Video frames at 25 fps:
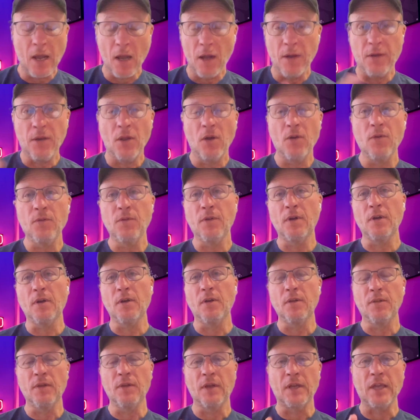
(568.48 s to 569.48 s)
I know
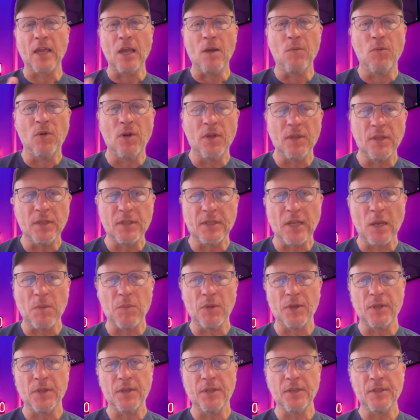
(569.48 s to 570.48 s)
the camera in the
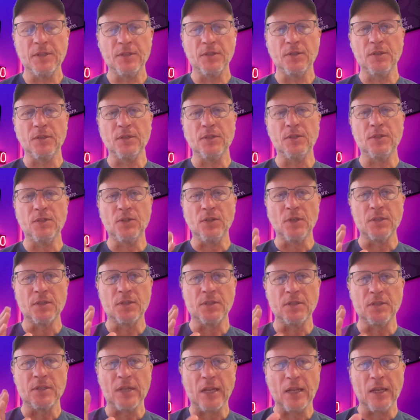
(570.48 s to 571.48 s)
tablet is
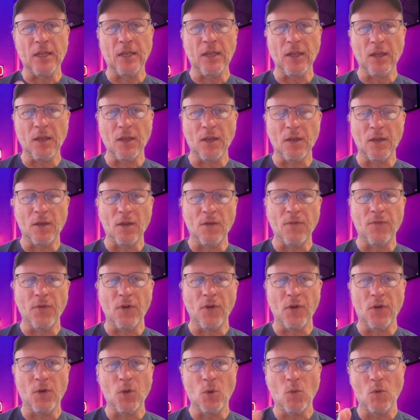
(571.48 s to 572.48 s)
just taking a
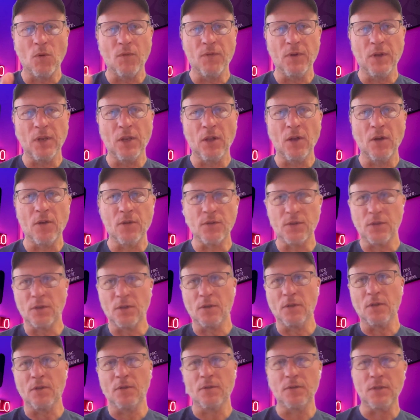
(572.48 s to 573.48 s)
photo or video
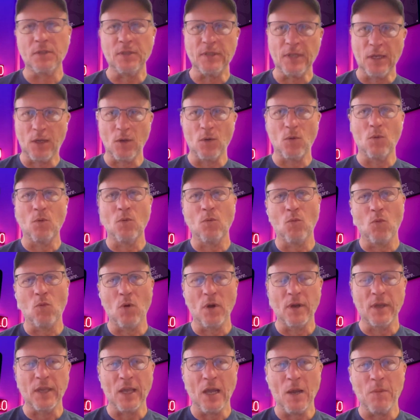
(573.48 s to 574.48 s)
to tell
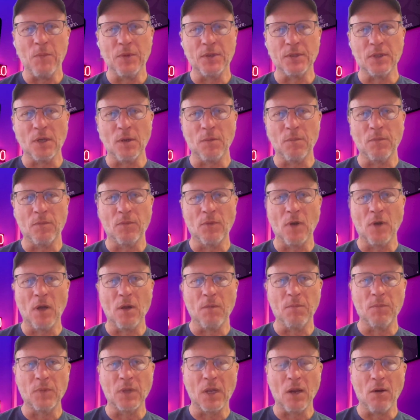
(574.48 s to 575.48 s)
what garment
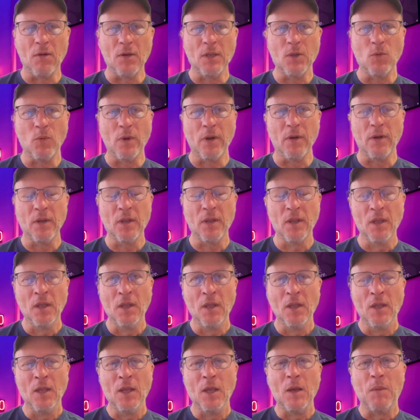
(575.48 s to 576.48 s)
I'm currently wearing.
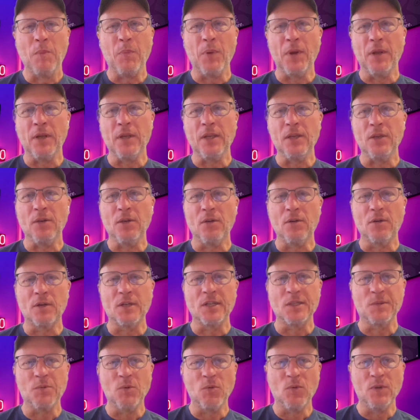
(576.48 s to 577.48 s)
But in your
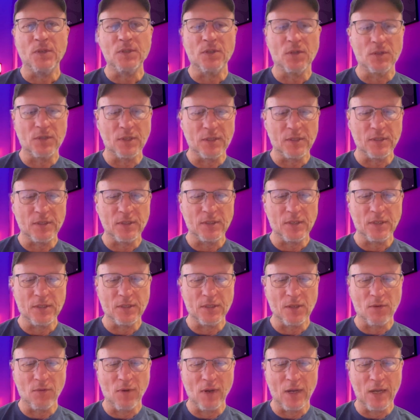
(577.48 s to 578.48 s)
customer research,
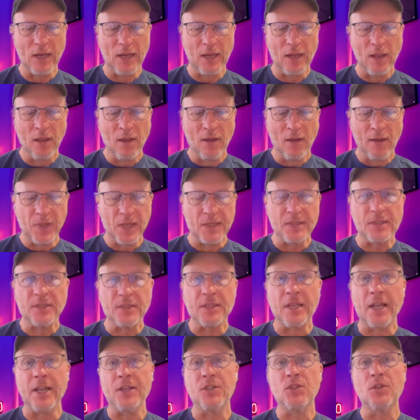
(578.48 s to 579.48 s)
is there any
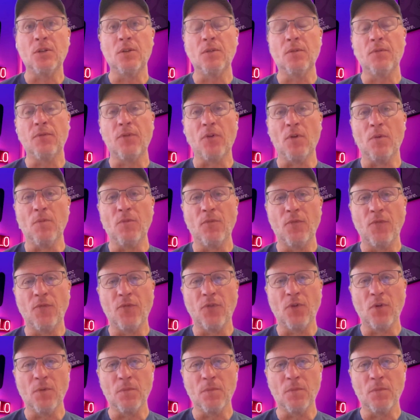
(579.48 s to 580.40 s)
hesitation from